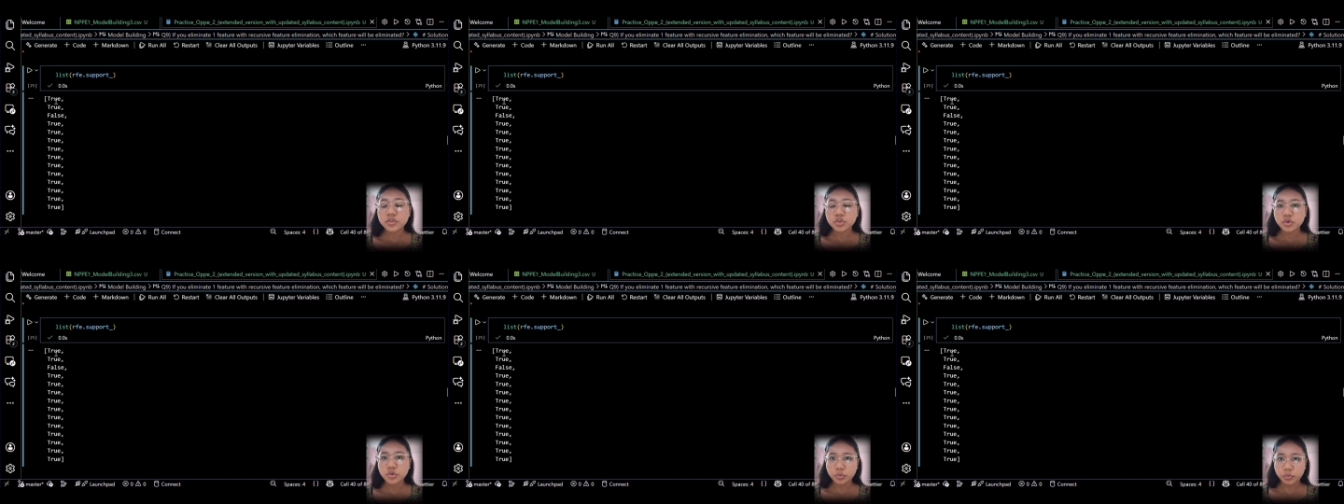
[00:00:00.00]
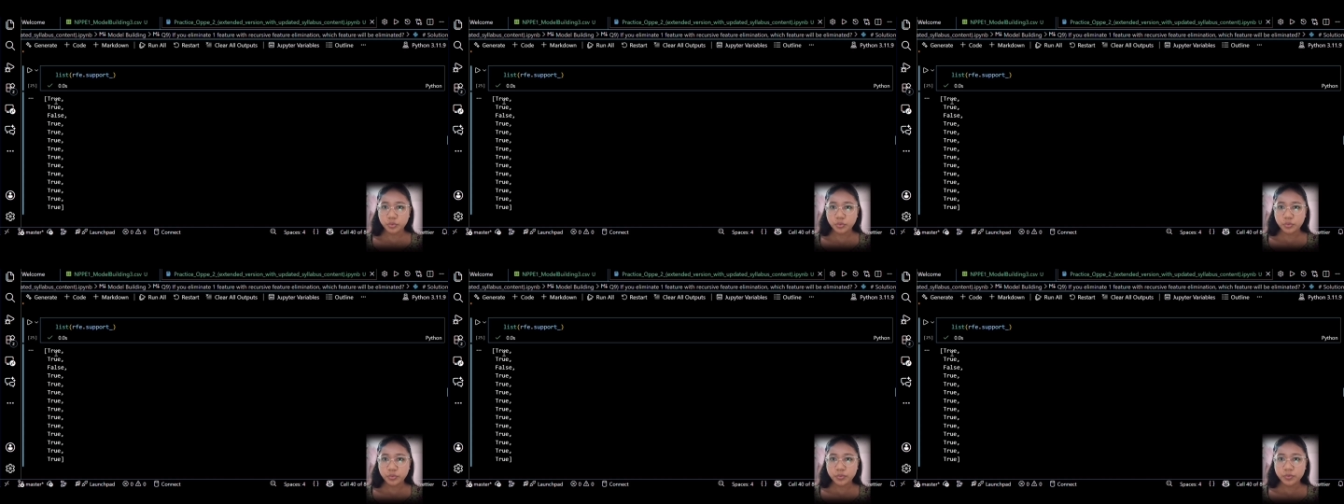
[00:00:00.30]

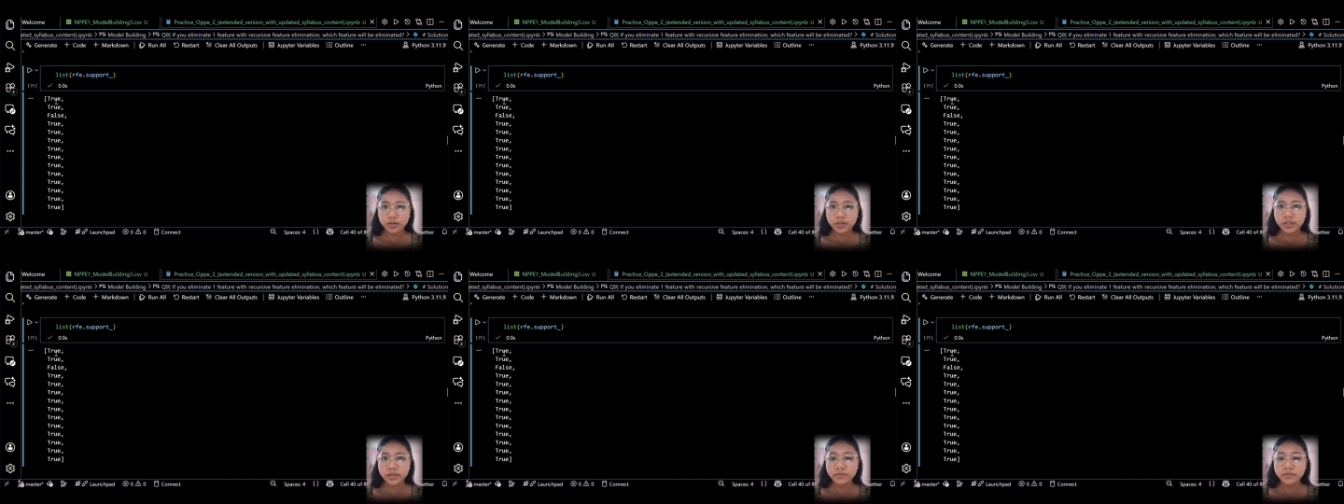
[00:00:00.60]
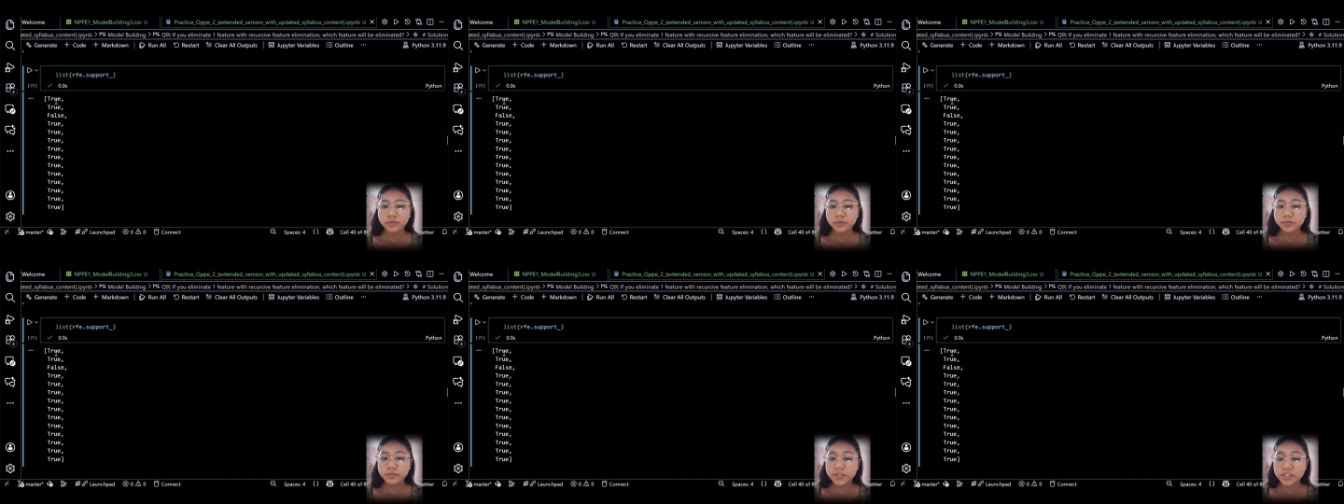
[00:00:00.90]
true
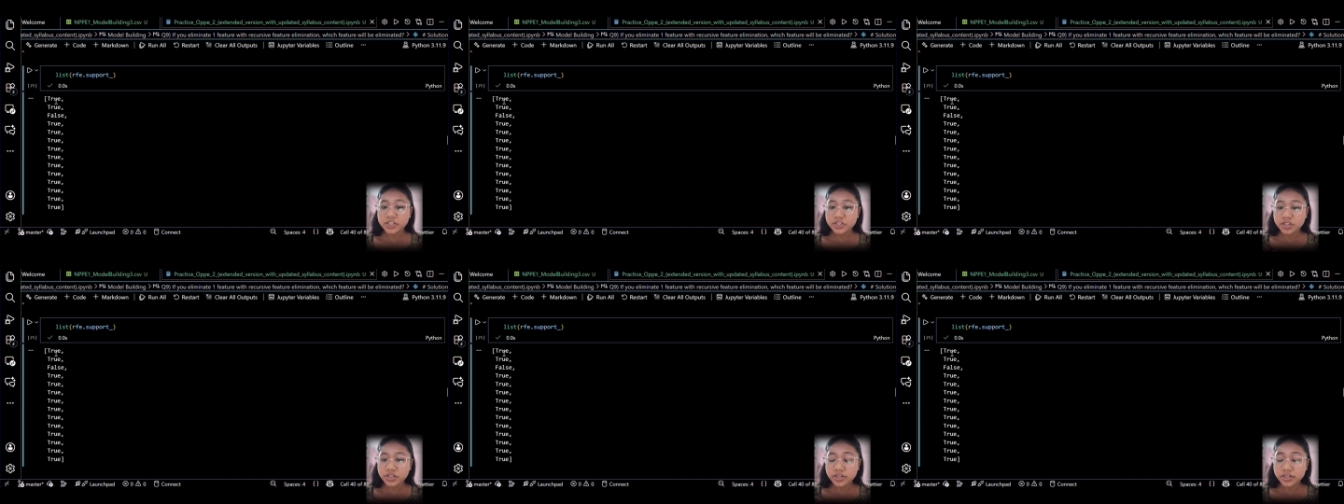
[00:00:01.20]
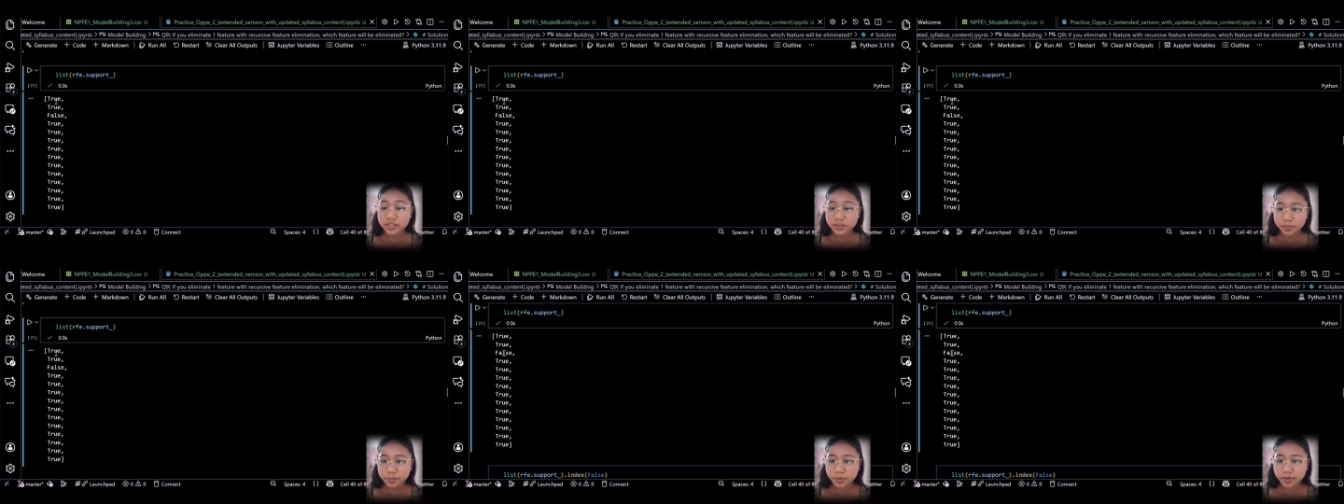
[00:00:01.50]
if the feature
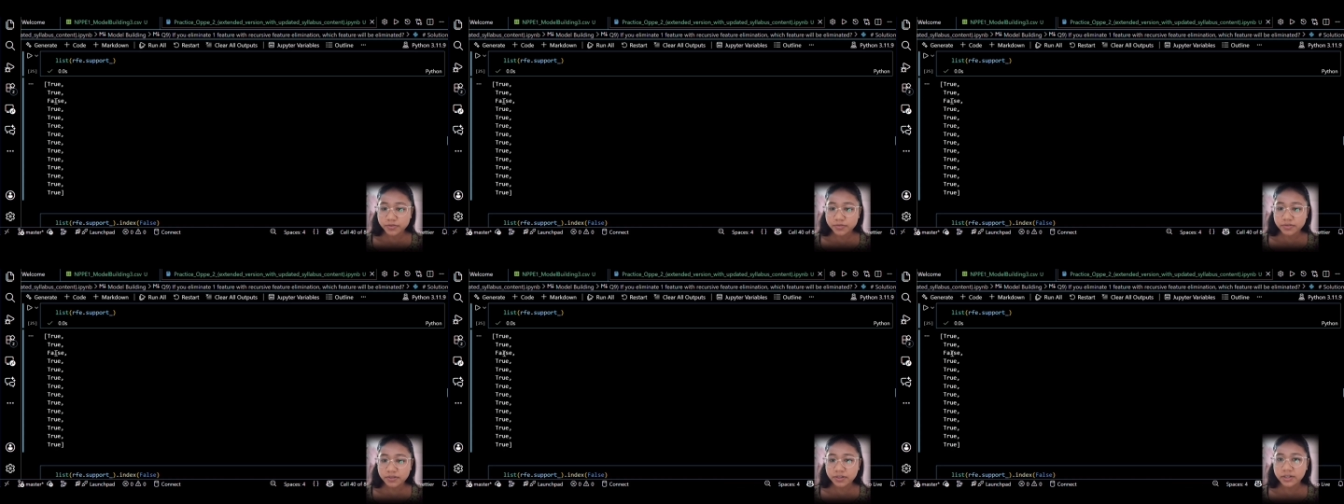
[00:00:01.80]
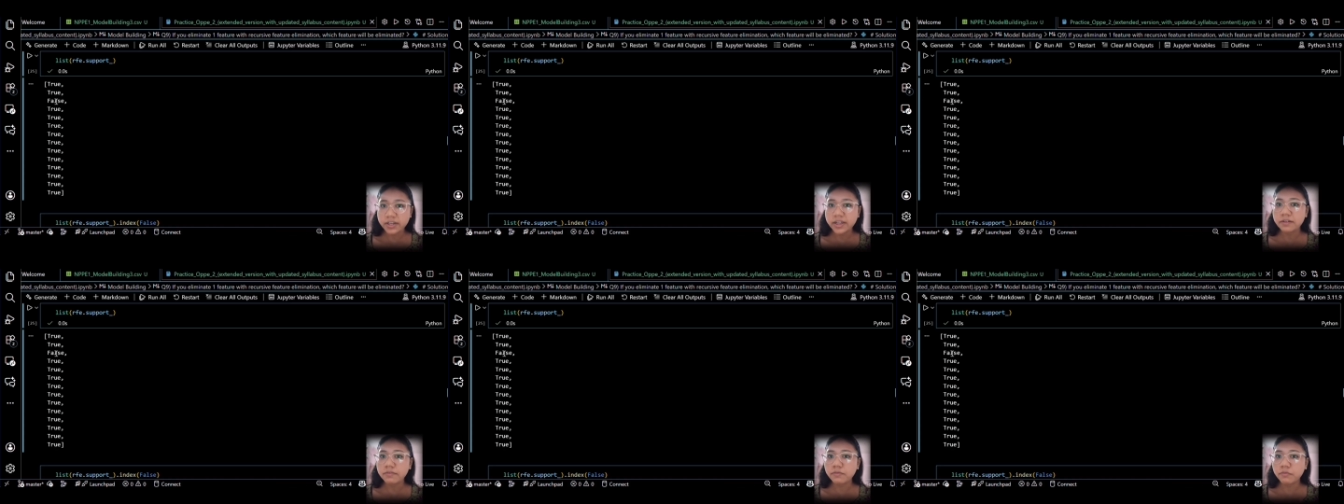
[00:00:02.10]
is
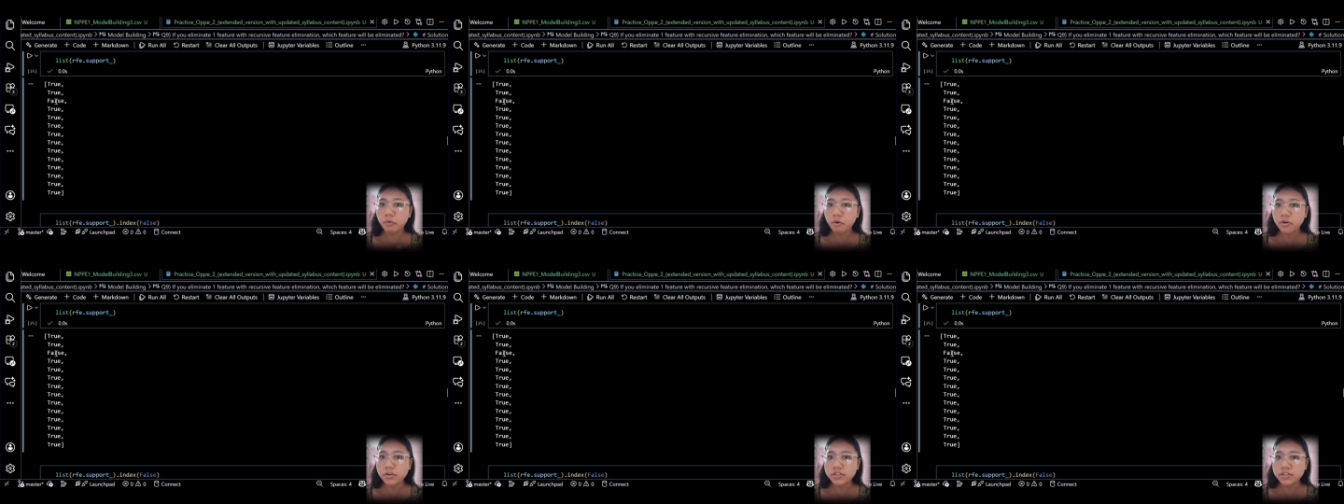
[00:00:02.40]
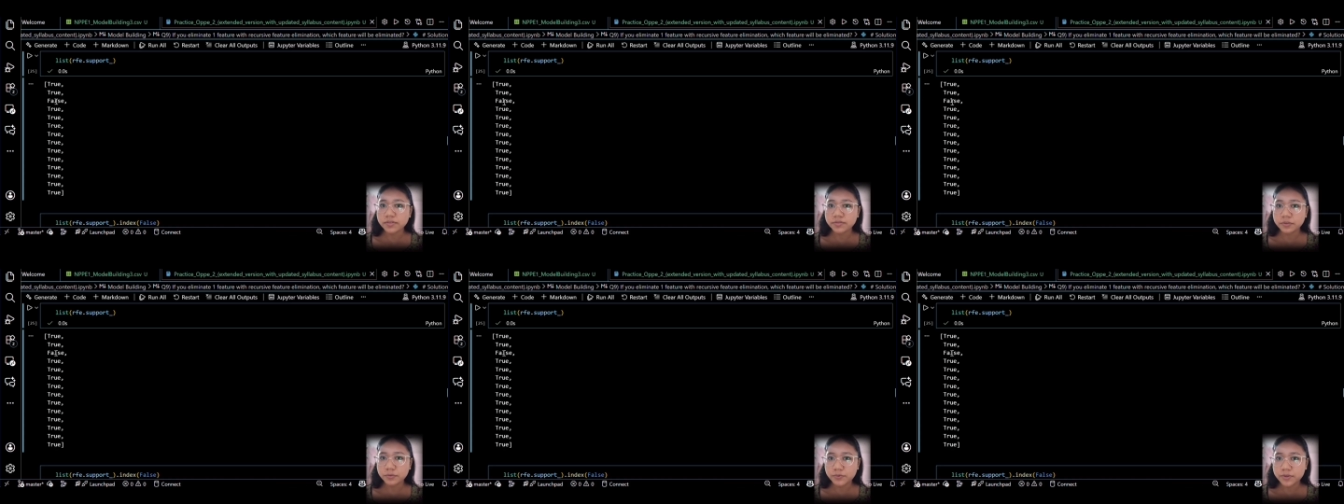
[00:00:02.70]
present and false
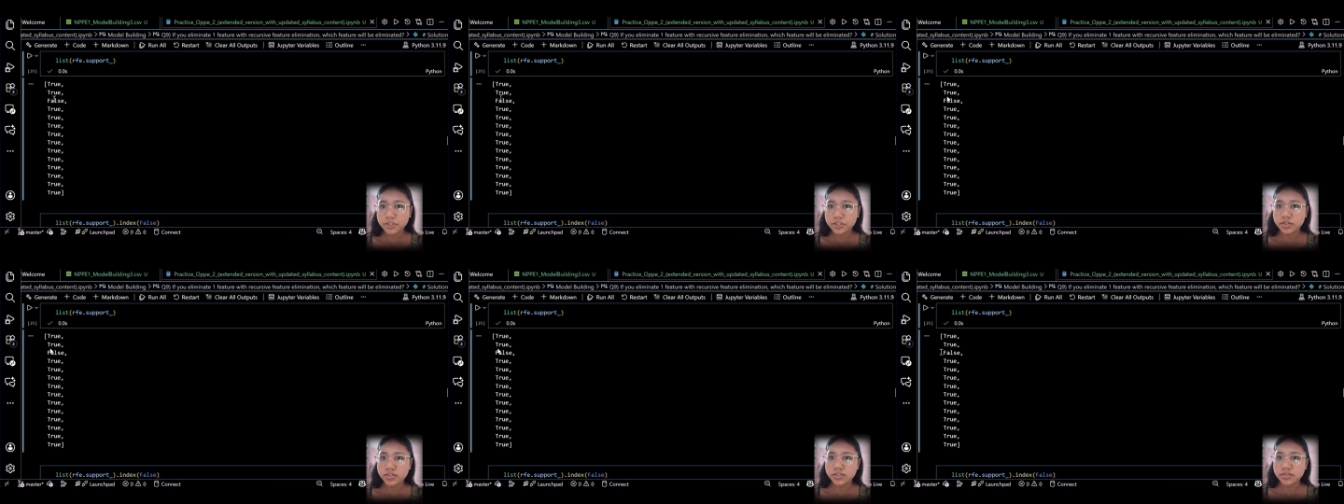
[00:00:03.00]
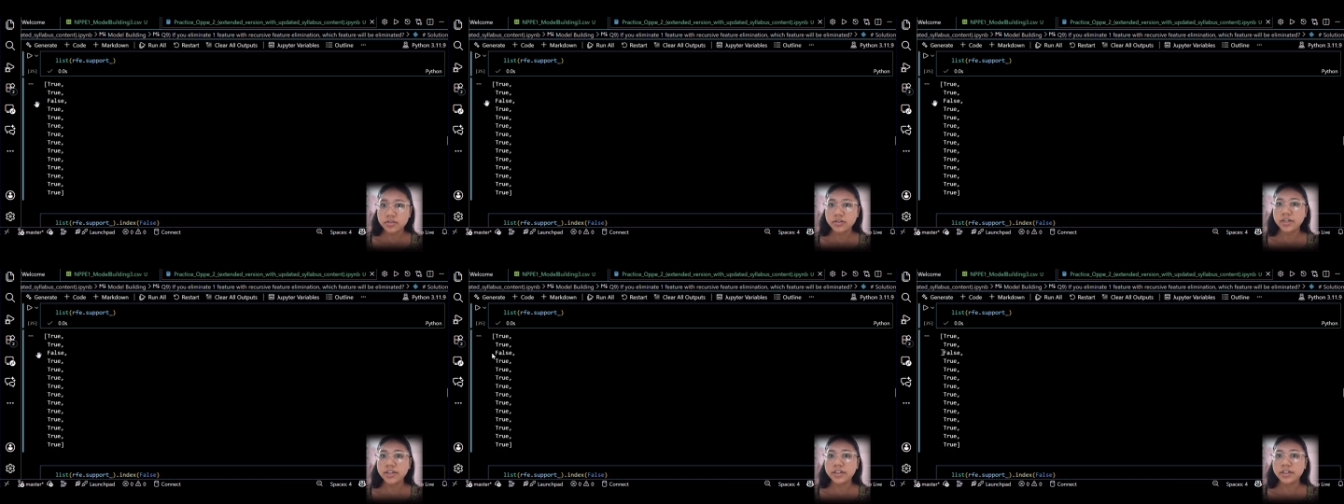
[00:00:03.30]
if the feature is
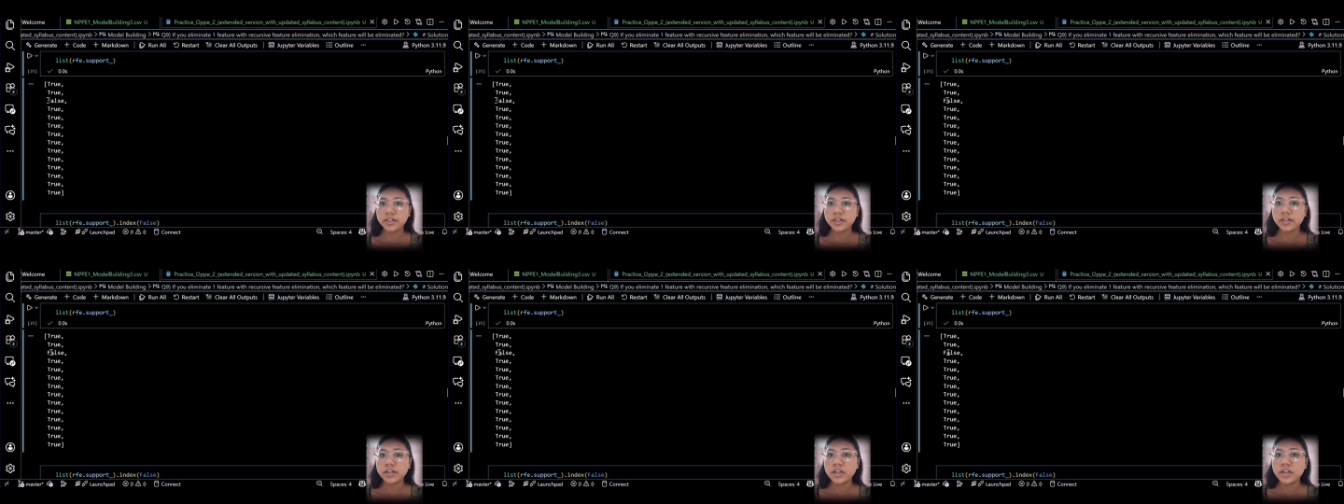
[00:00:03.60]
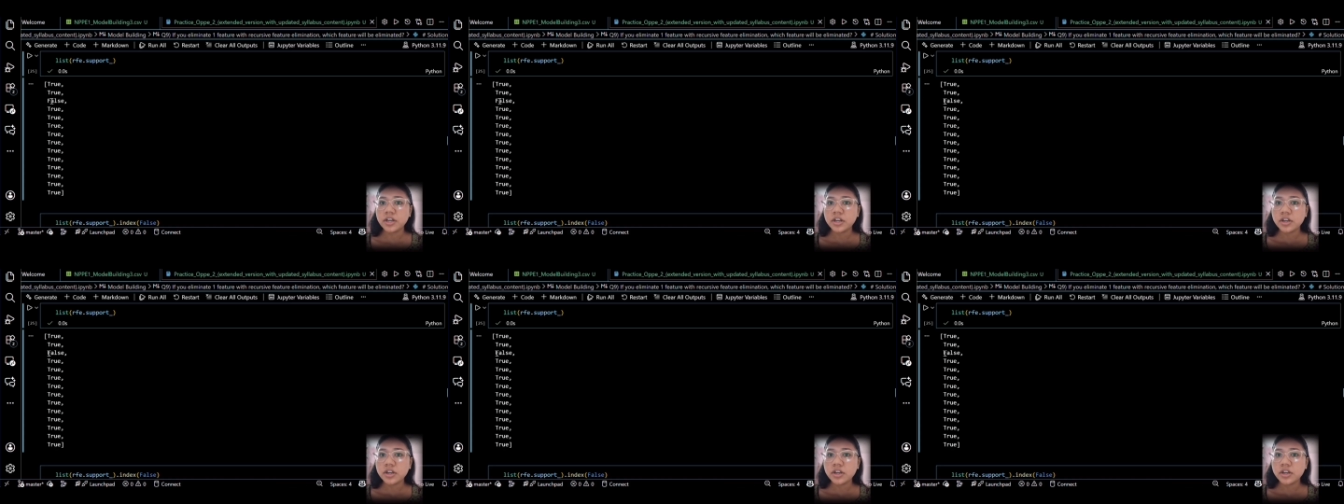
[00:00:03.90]
deleted.